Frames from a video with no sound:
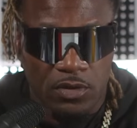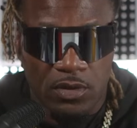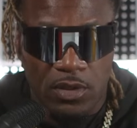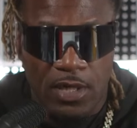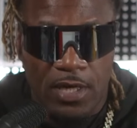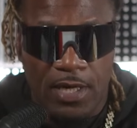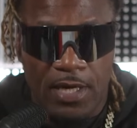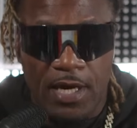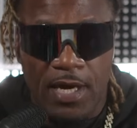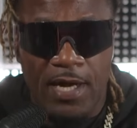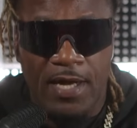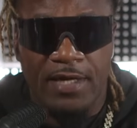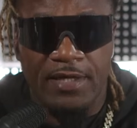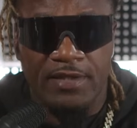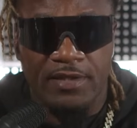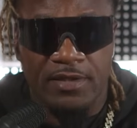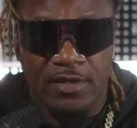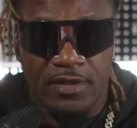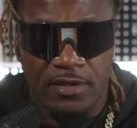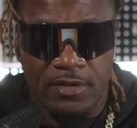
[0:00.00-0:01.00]
I, I
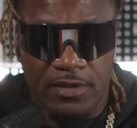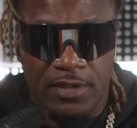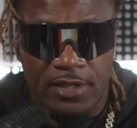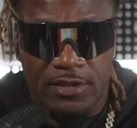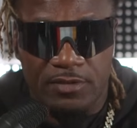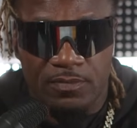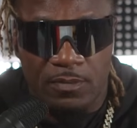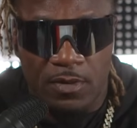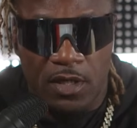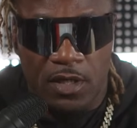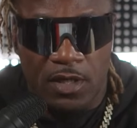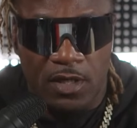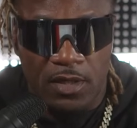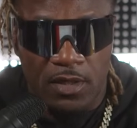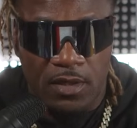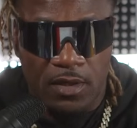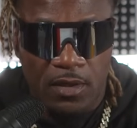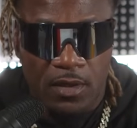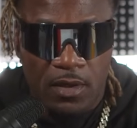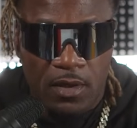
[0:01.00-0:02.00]
yeah, think they- that's my
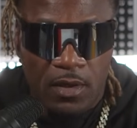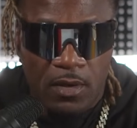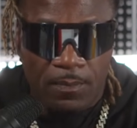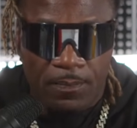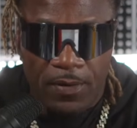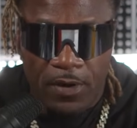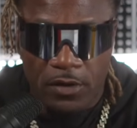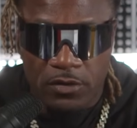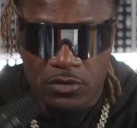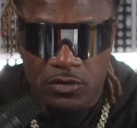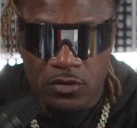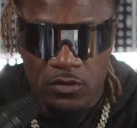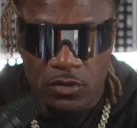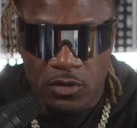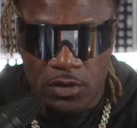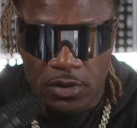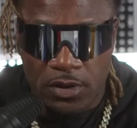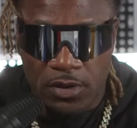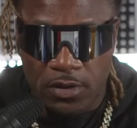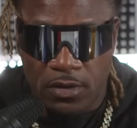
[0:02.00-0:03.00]

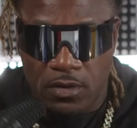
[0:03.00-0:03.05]
personally